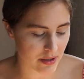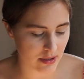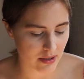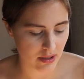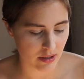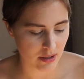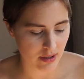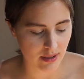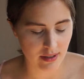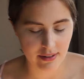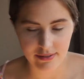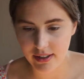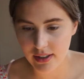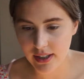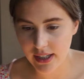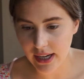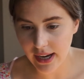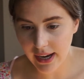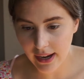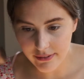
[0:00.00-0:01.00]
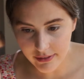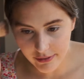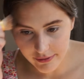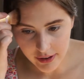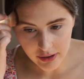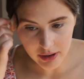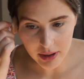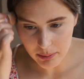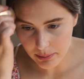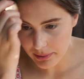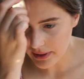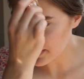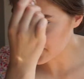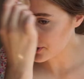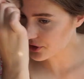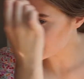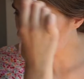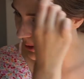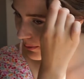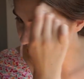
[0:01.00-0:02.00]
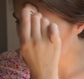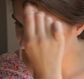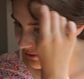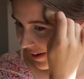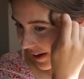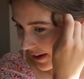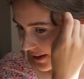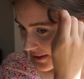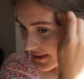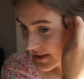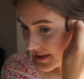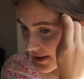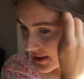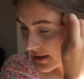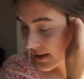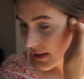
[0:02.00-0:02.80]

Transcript: I feel like I have a very P-shaped face.